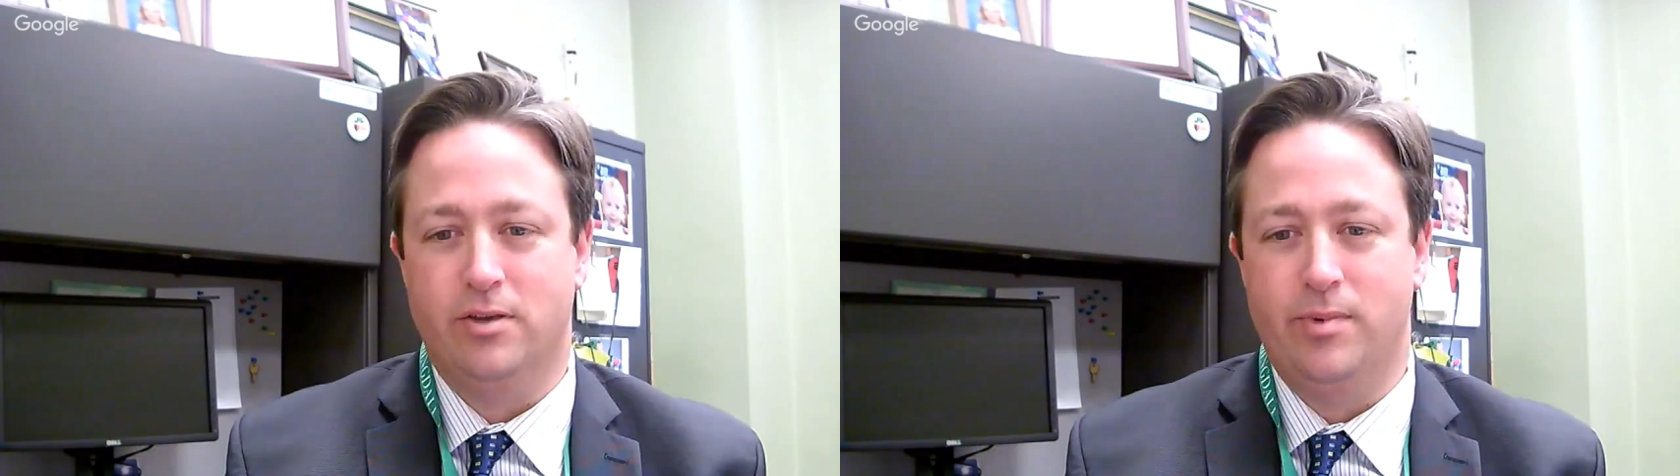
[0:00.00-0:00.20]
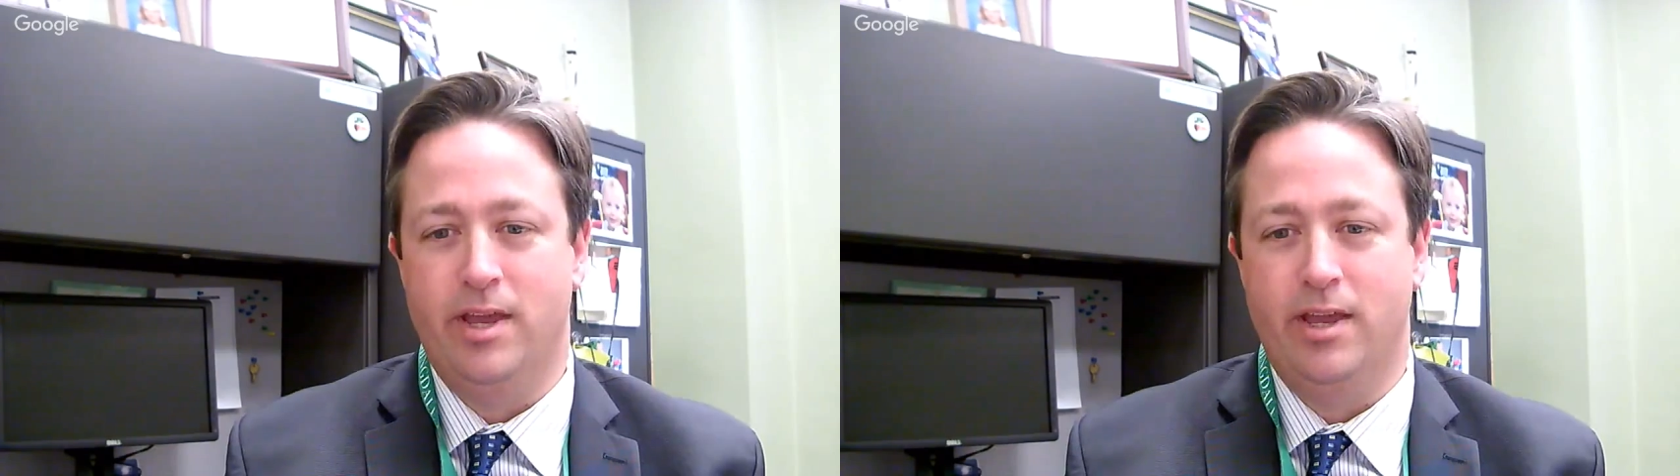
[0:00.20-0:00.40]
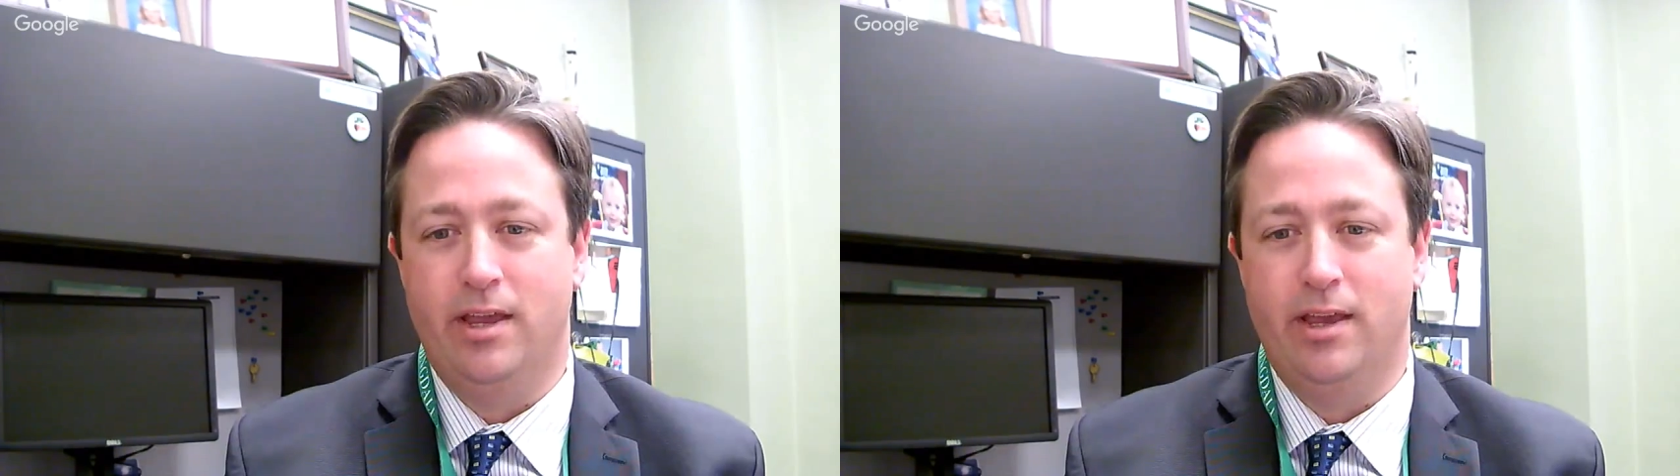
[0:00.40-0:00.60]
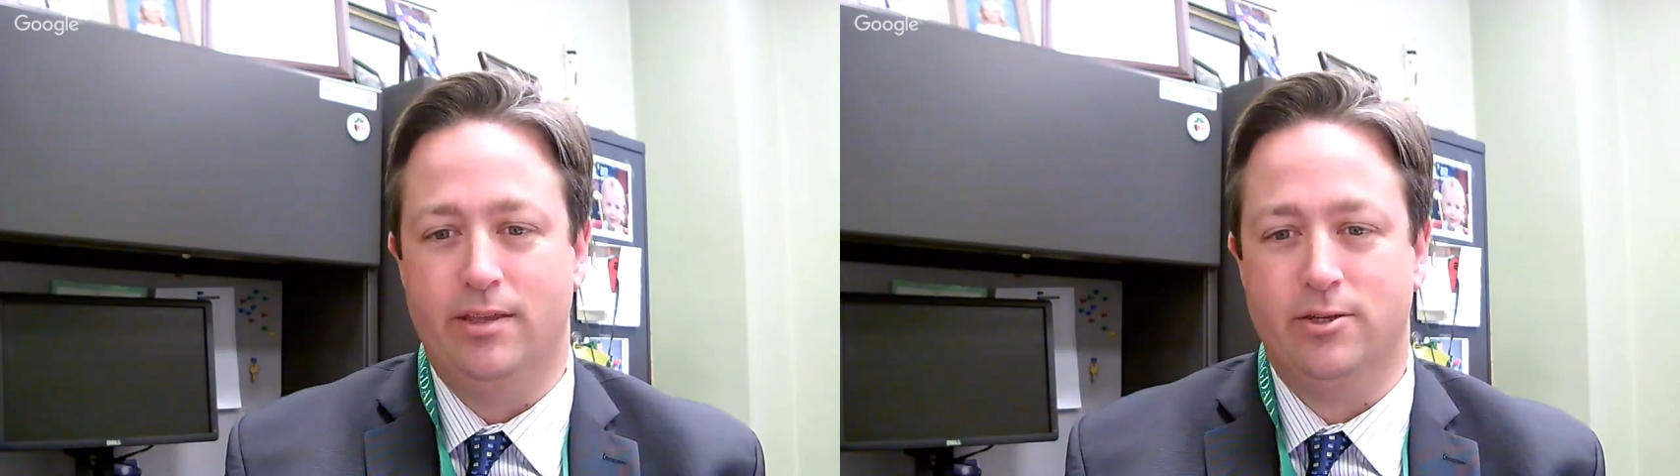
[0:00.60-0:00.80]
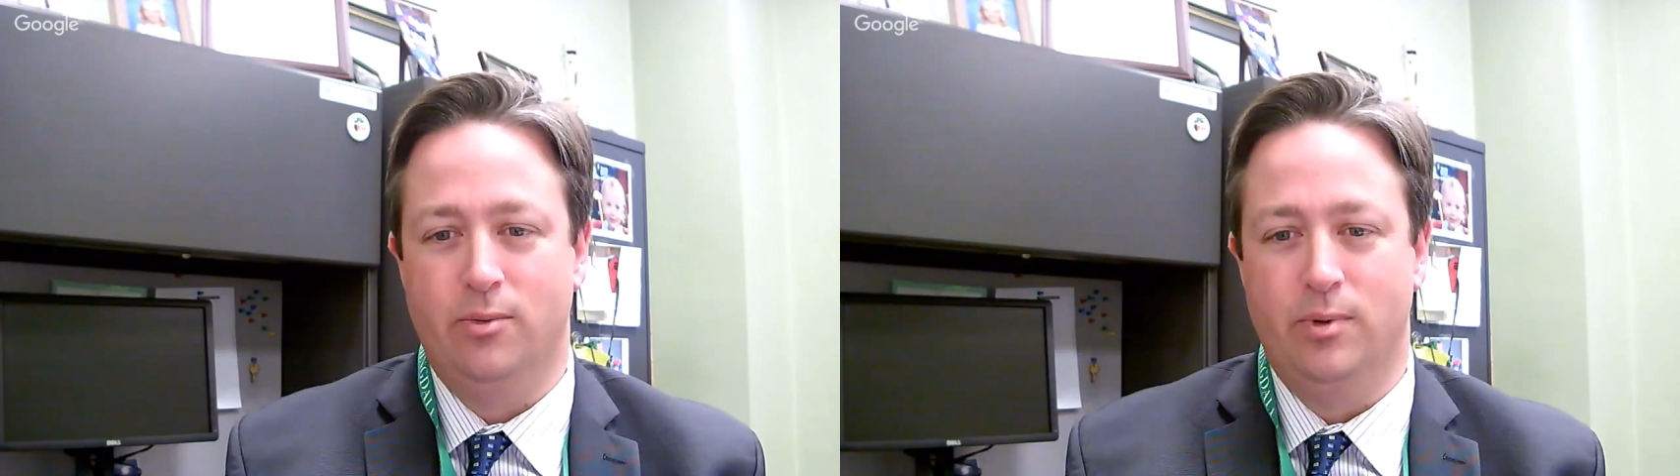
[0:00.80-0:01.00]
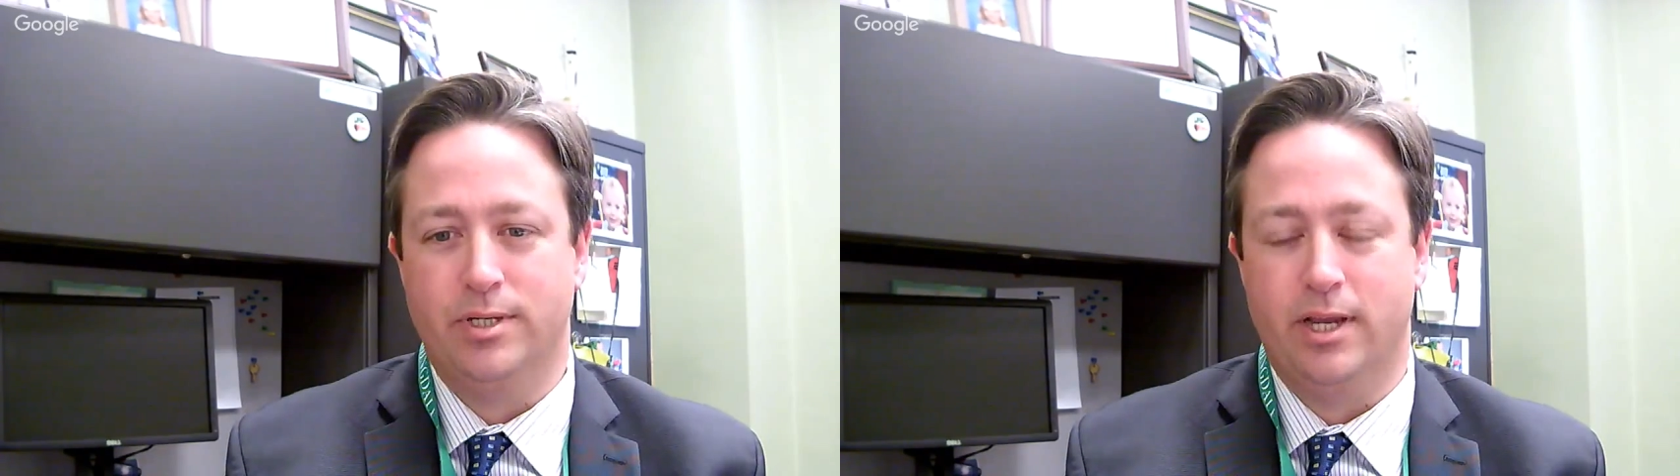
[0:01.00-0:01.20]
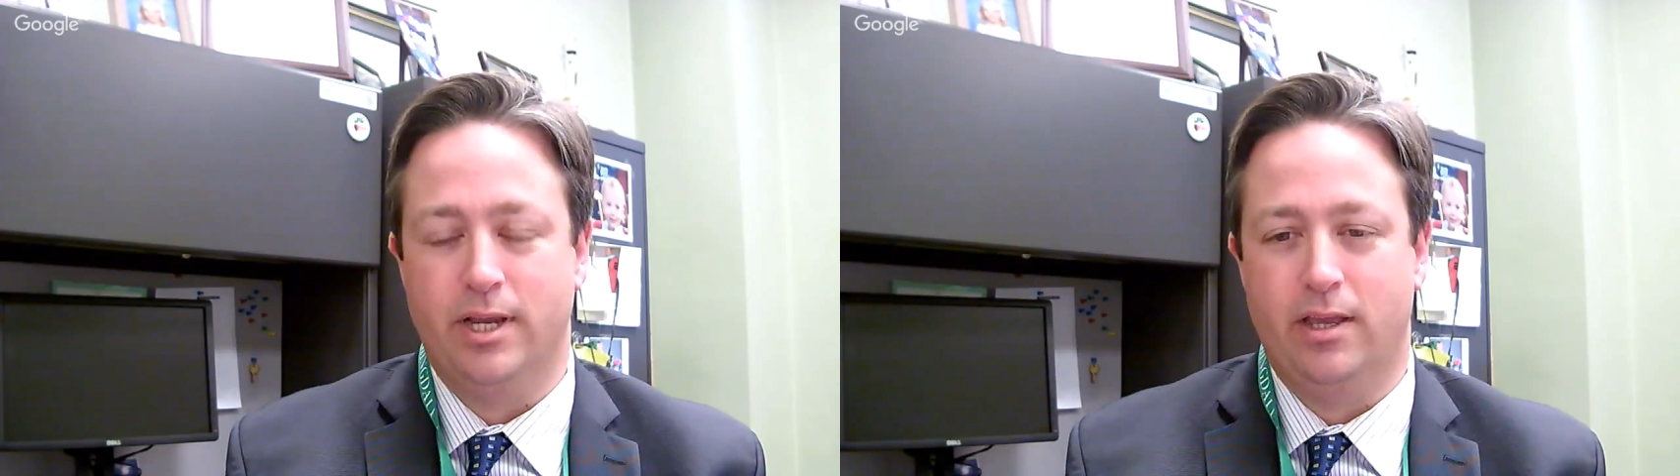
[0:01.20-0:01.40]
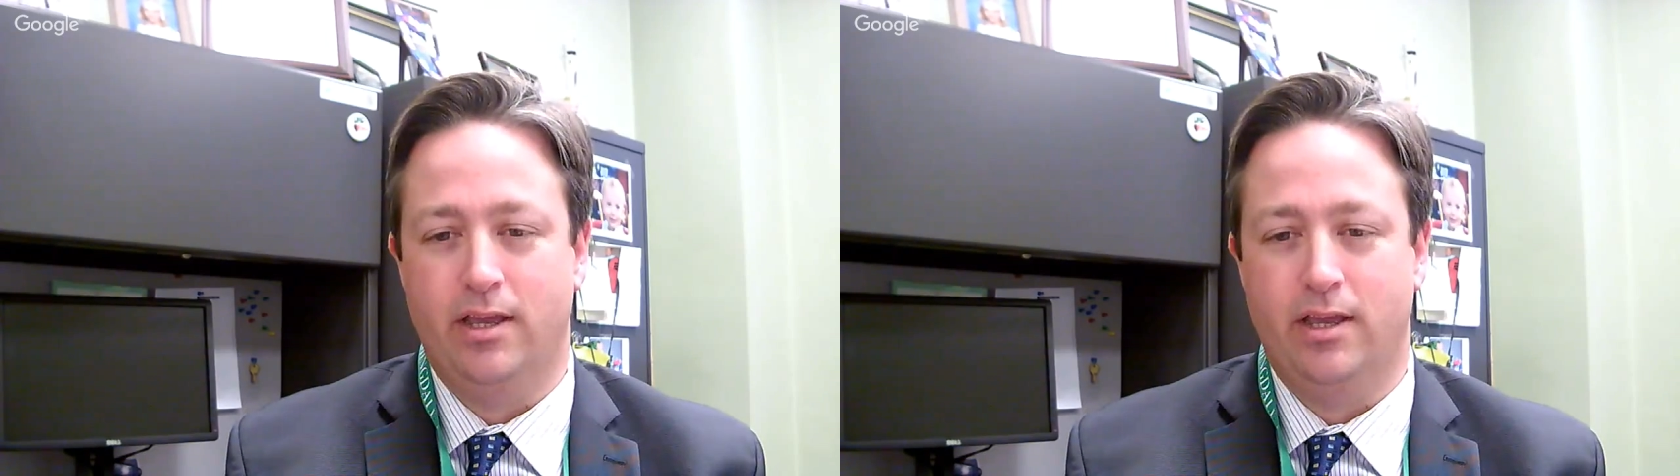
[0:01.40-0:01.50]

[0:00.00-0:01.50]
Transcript: To me, it's almost like